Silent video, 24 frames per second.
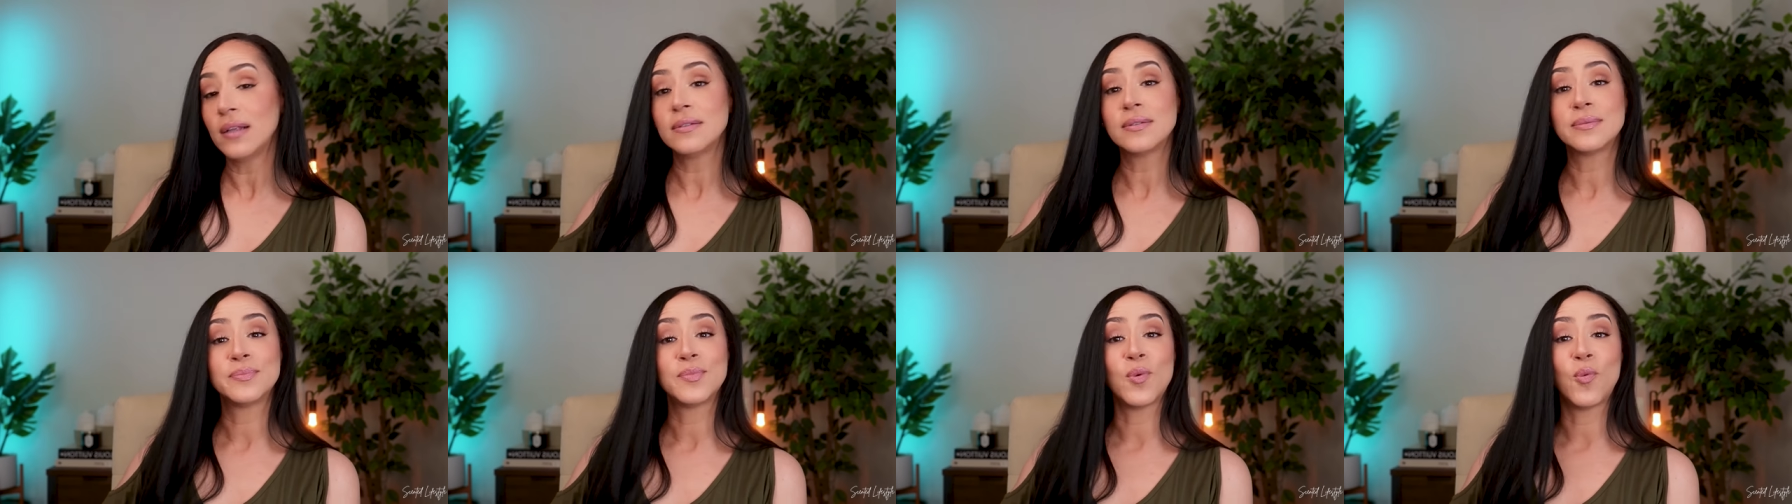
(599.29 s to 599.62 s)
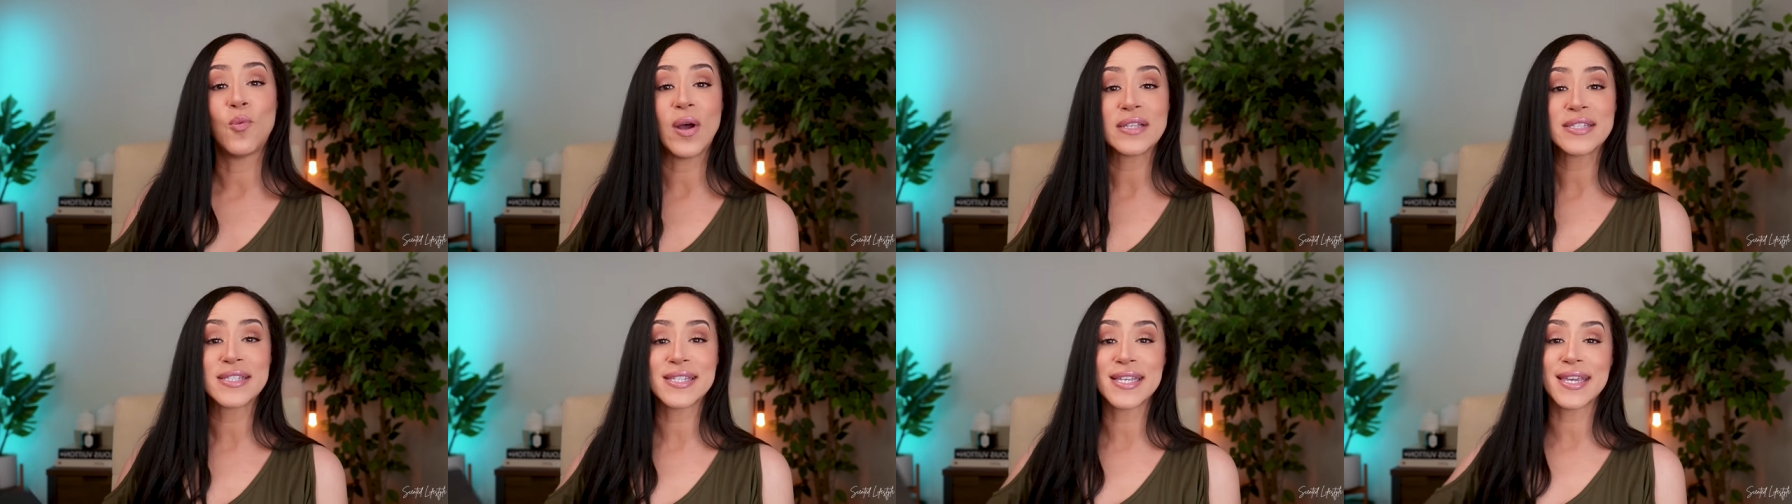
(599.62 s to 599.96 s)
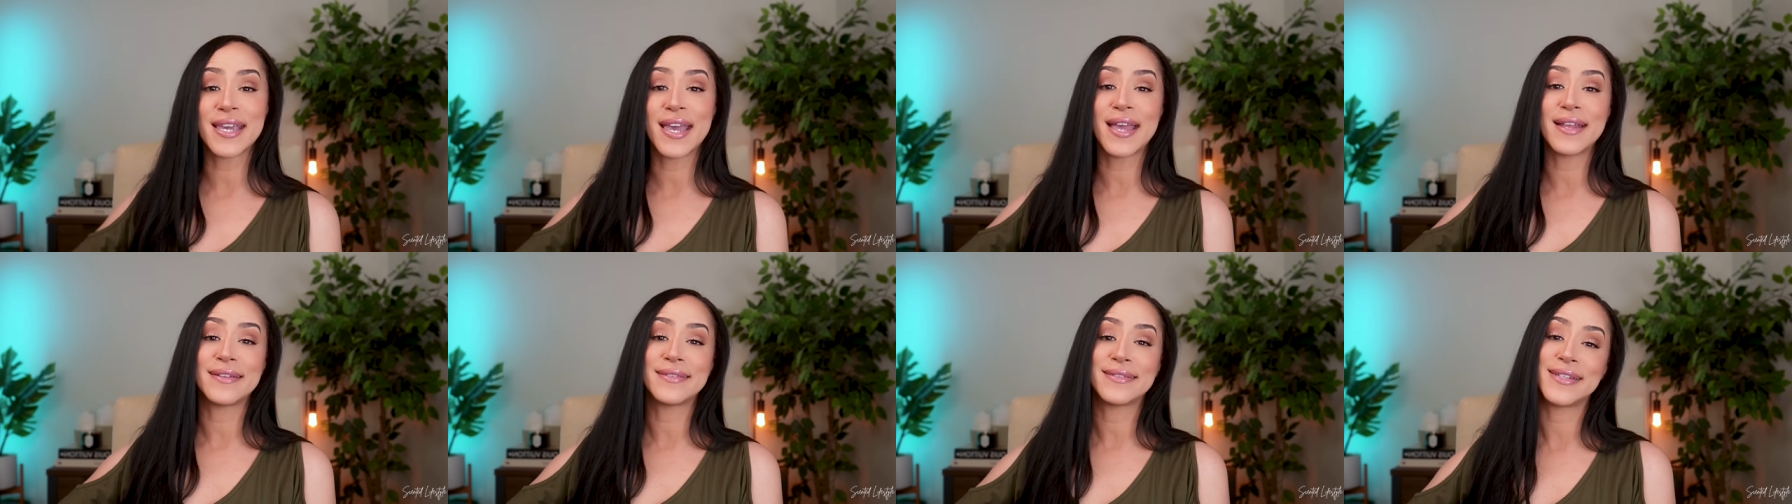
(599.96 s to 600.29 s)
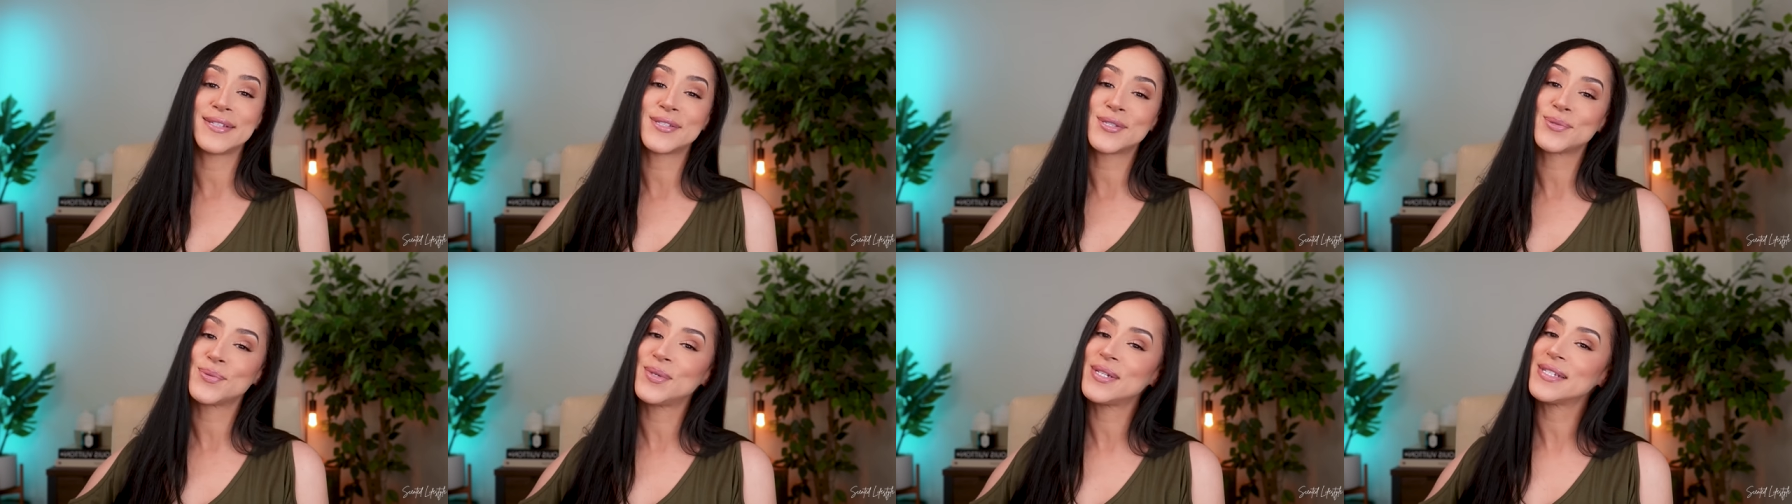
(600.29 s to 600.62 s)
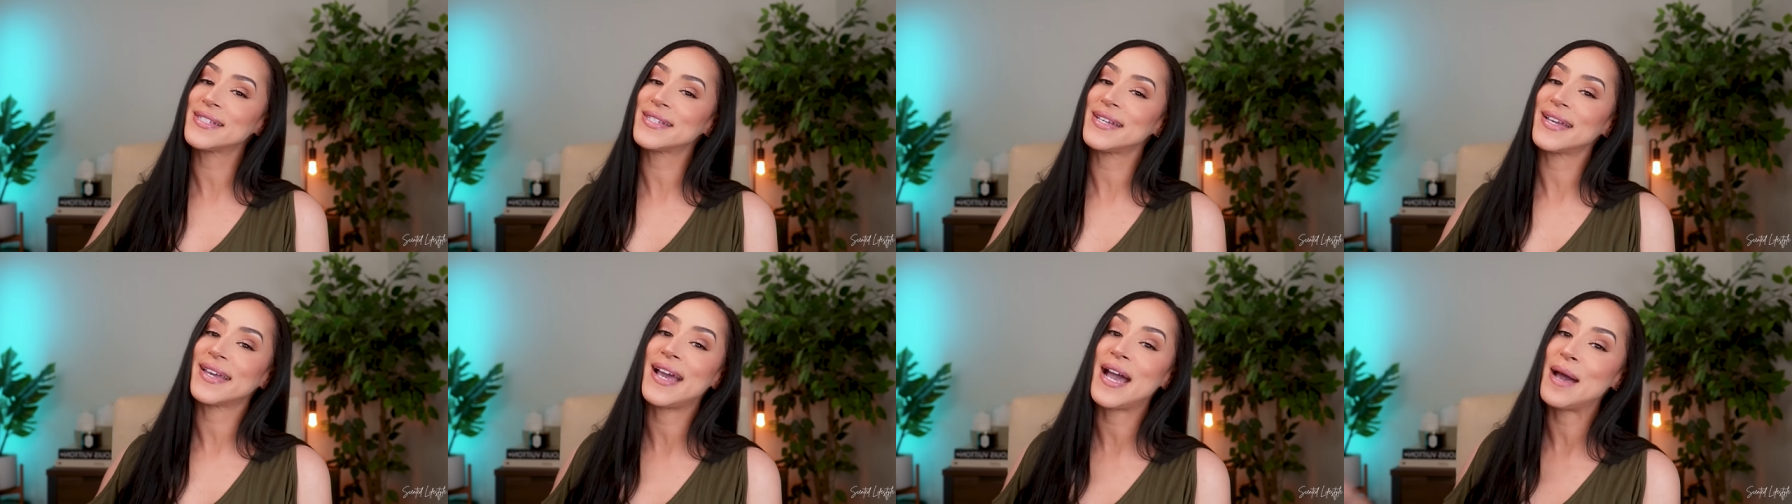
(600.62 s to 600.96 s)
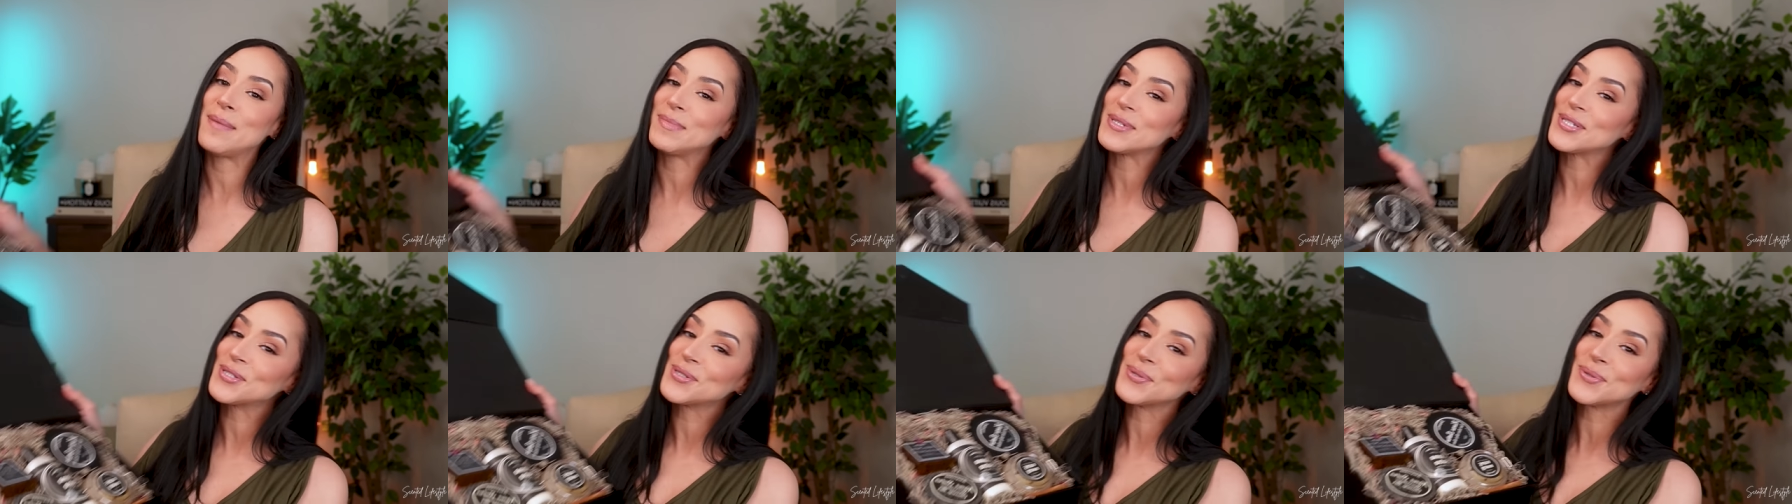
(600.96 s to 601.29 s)
Well, once again, this was
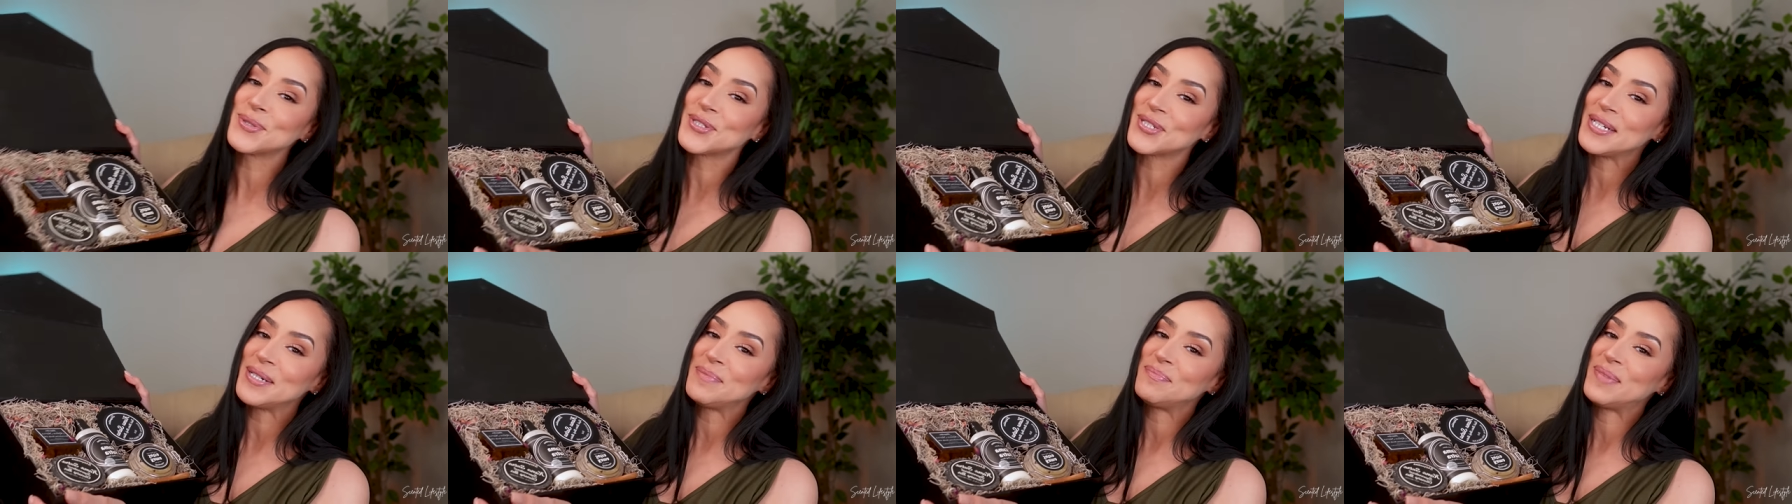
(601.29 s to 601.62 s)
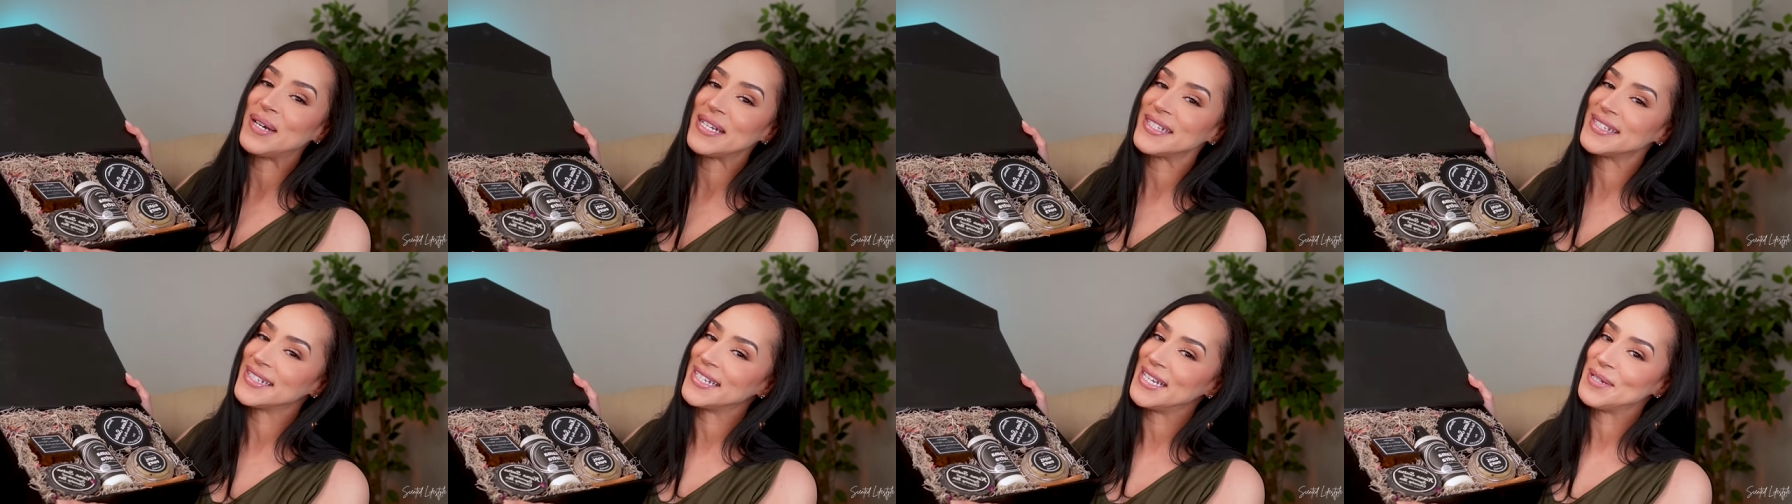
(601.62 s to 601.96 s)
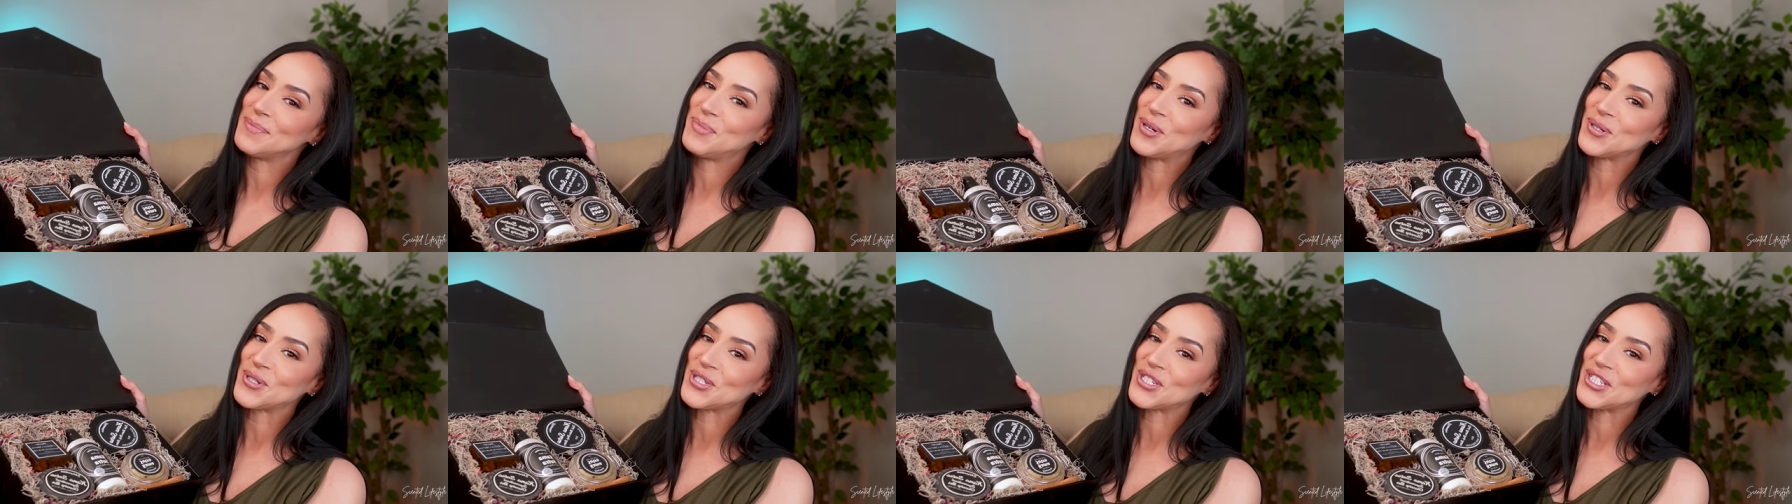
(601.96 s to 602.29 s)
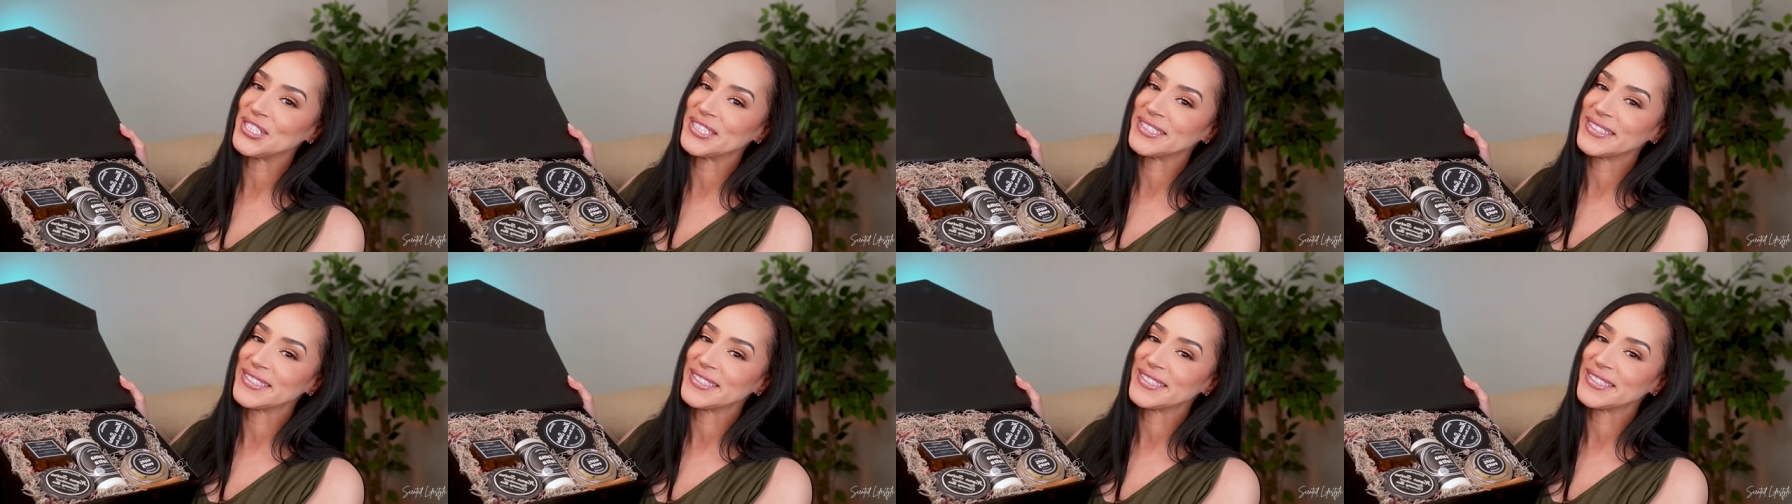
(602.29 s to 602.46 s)
Kama Sutra by Skin